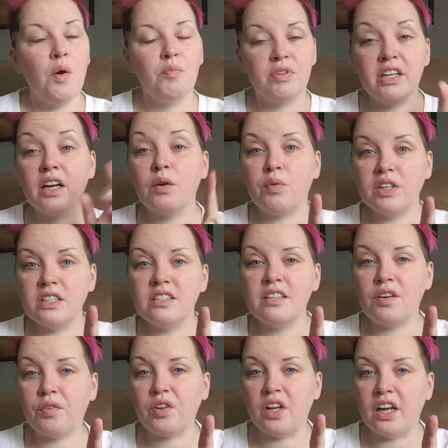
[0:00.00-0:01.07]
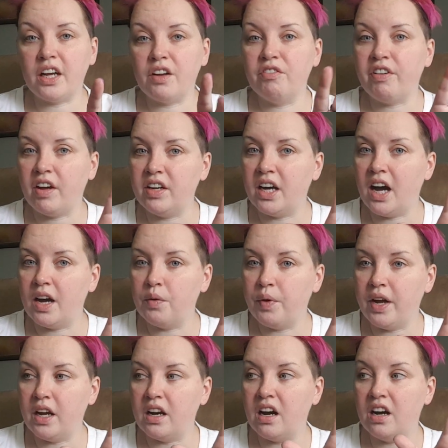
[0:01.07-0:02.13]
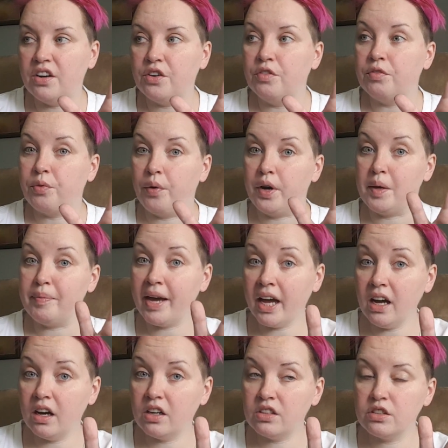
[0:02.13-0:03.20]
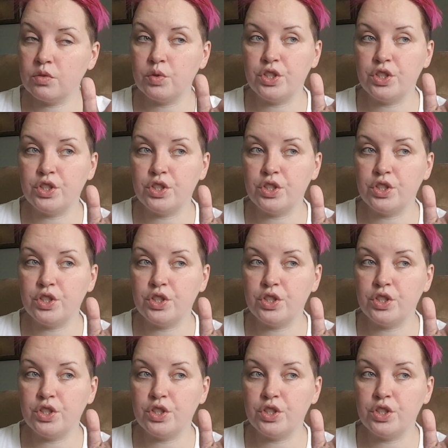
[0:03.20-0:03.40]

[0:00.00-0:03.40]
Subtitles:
But then I went to CF clinic and found out I weighed 140 pounds,